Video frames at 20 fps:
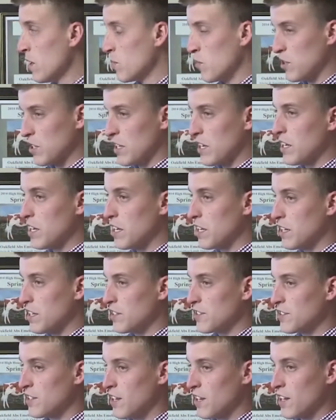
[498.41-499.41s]
But the key
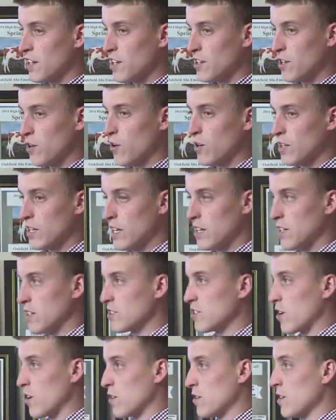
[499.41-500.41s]
is knowing then to
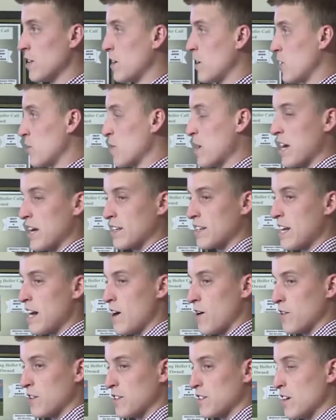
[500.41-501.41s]
start thinning her back
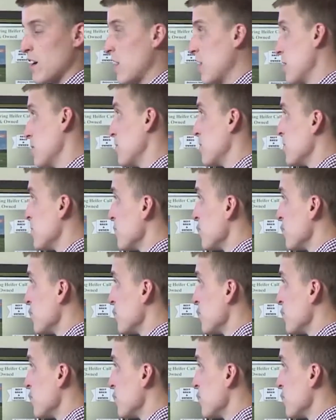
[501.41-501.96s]
down in time.